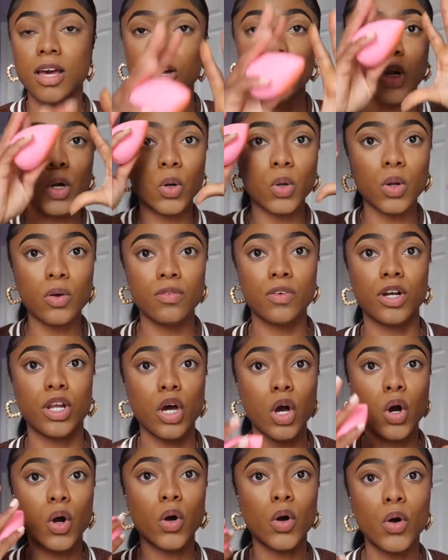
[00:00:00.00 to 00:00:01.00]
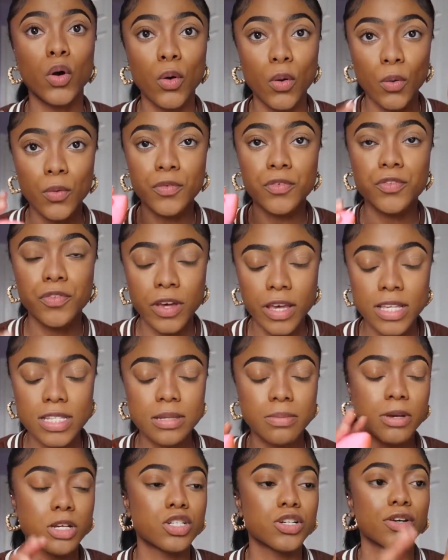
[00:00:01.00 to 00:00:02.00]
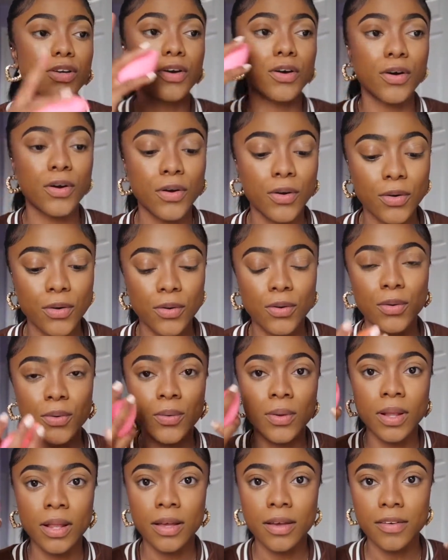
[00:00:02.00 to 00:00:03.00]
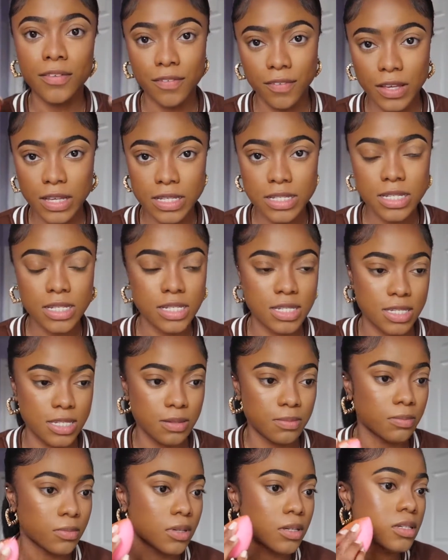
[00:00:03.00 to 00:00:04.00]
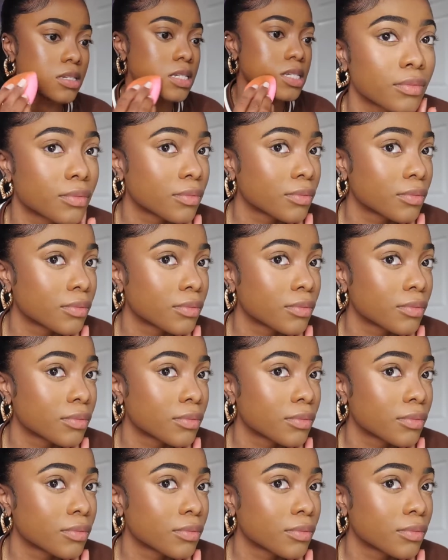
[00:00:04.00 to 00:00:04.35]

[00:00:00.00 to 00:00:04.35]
go over the whole face to make sure the whole face is seamless.